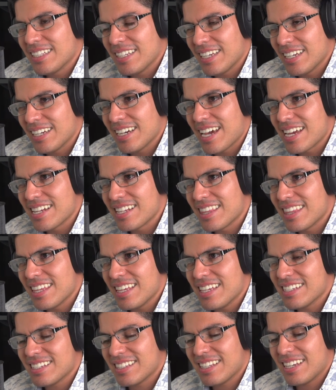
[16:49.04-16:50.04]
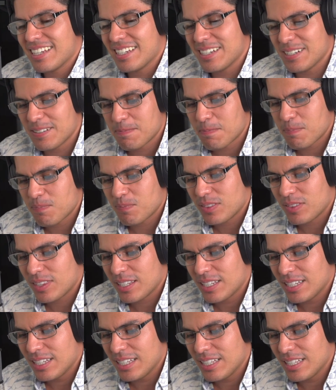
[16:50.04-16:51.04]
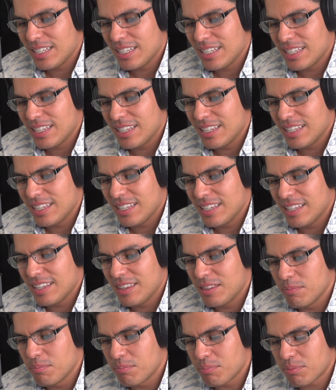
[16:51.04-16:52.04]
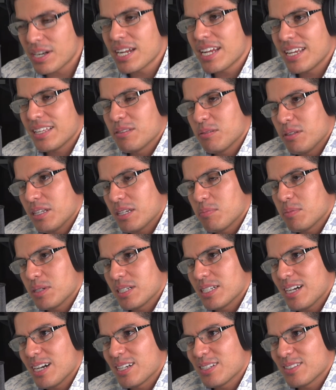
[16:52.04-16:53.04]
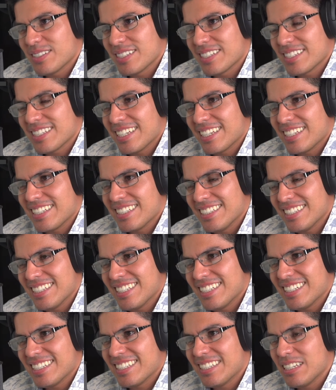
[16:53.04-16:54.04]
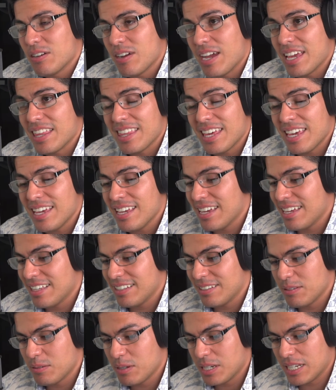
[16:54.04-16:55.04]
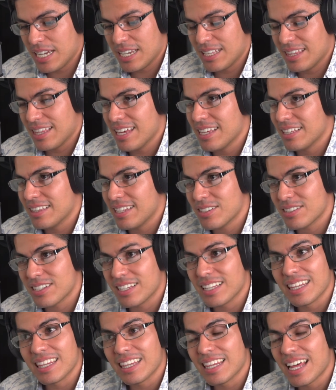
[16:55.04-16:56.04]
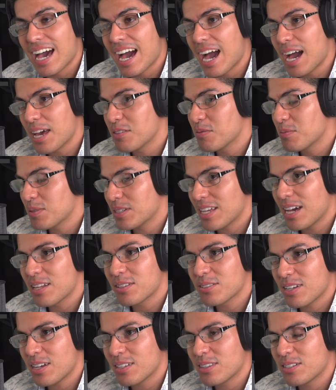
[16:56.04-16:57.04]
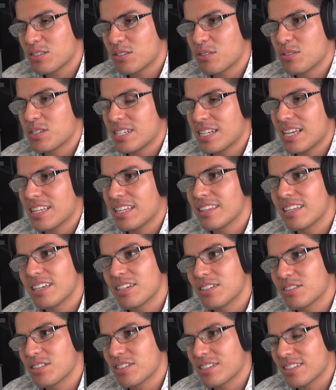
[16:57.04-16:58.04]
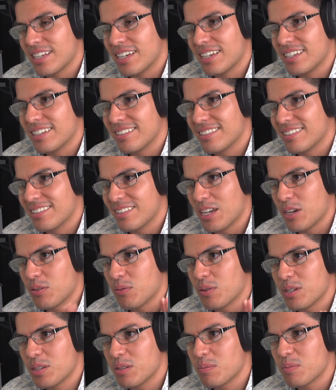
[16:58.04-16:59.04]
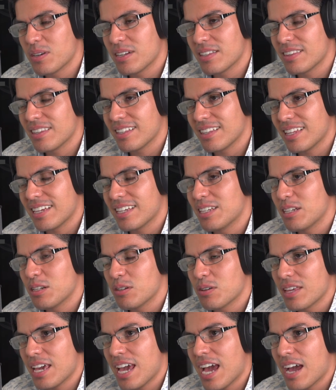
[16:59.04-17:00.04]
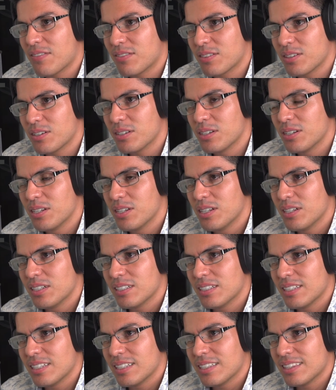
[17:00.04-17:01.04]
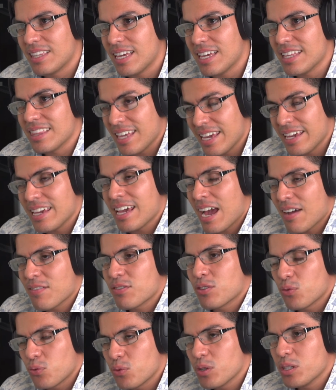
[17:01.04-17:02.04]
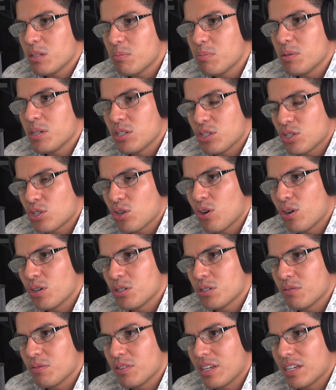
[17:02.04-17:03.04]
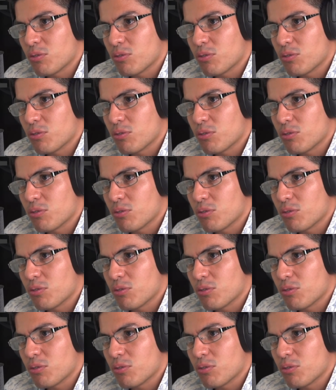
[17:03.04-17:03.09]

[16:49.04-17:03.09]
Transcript: Yeah. And the thing is, like, the brand, like McDonald's, it's like, and there's a lot of McDonald's out there. So it's not like they can just, like, get rid of them or anything. Like, they have to. They have to really be in charge of like